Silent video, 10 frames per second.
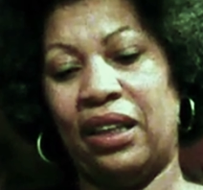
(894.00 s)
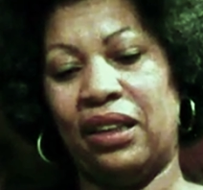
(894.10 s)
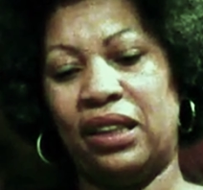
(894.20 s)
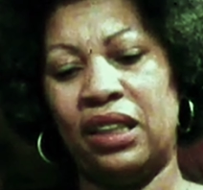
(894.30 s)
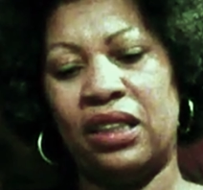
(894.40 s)
The
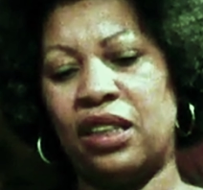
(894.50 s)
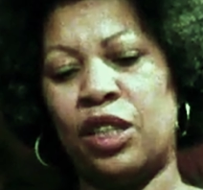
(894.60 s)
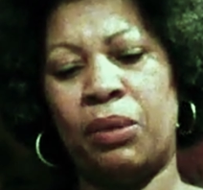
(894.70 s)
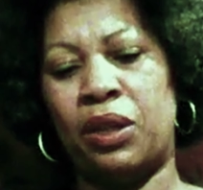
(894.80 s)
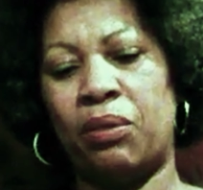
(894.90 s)
distance
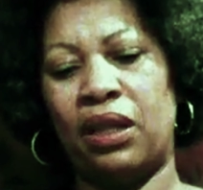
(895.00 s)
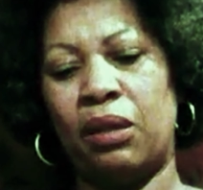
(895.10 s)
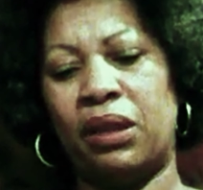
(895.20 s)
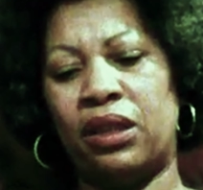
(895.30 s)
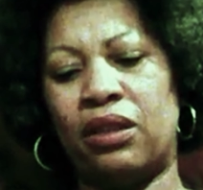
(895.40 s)
between them
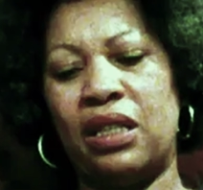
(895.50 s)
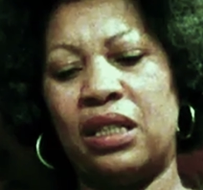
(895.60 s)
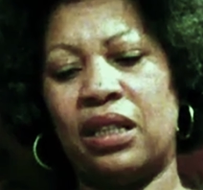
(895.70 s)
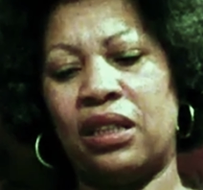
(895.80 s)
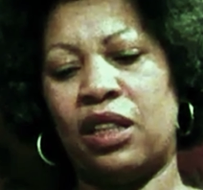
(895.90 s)

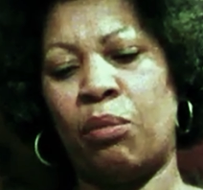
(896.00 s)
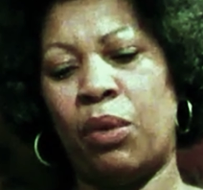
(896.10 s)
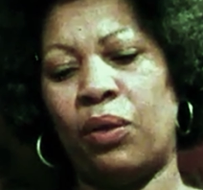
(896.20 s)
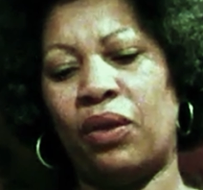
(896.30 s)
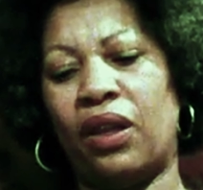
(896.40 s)
increased as they
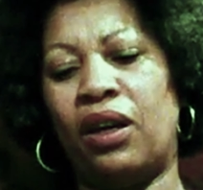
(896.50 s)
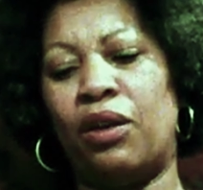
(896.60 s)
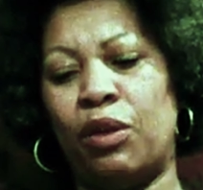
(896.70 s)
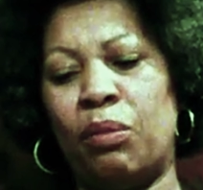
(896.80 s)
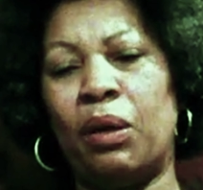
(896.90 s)
both
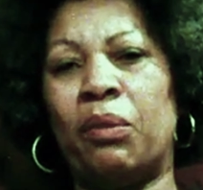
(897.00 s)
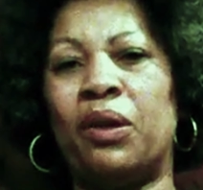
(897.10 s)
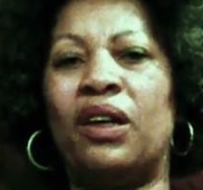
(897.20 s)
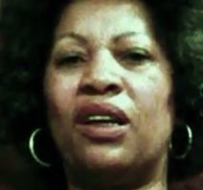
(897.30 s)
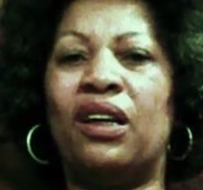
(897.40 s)
remembered
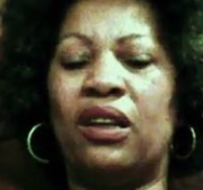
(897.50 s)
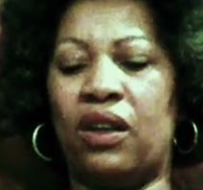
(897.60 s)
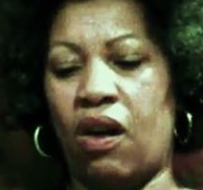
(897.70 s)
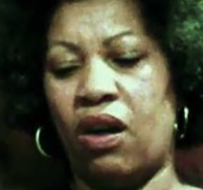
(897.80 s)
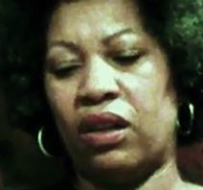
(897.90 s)

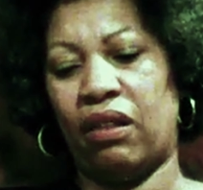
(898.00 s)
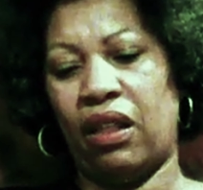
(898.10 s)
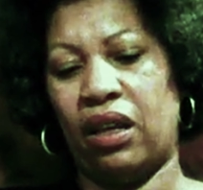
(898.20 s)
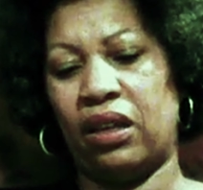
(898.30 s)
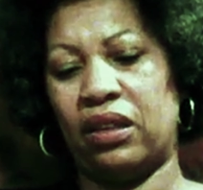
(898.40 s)
gone
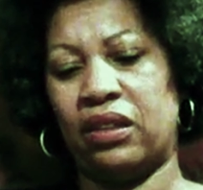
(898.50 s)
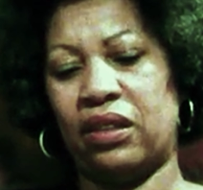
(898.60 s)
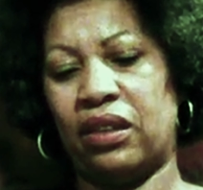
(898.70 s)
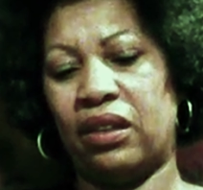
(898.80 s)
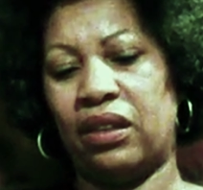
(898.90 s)
things.
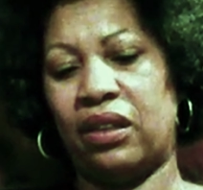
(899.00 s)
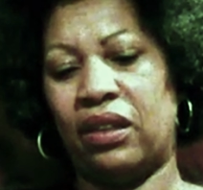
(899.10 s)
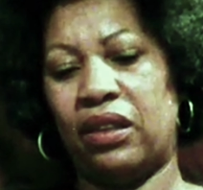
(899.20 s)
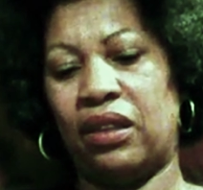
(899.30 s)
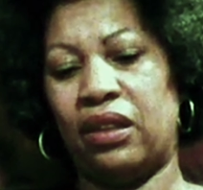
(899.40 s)

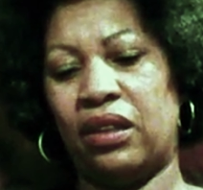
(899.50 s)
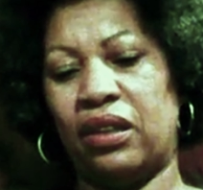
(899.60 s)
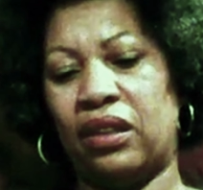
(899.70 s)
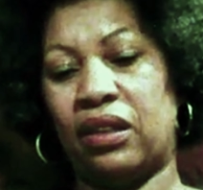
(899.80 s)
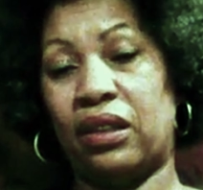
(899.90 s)

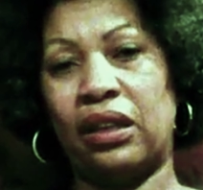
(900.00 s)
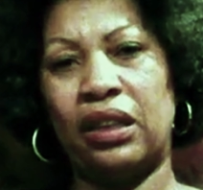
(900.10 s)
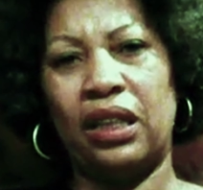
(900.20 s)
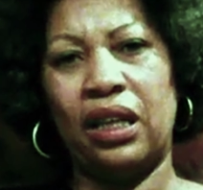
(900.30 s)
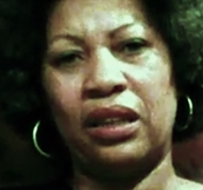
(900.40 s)
Suddenly
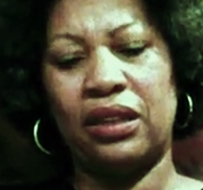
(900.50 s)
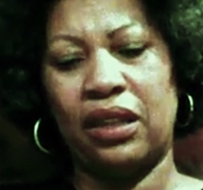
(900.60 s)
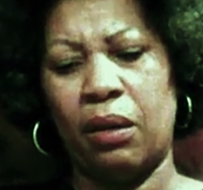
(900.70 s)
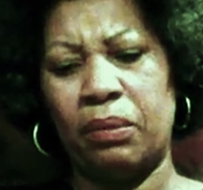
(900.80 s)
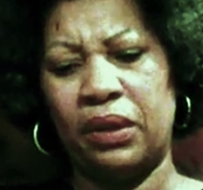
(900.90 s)
Nell stopped.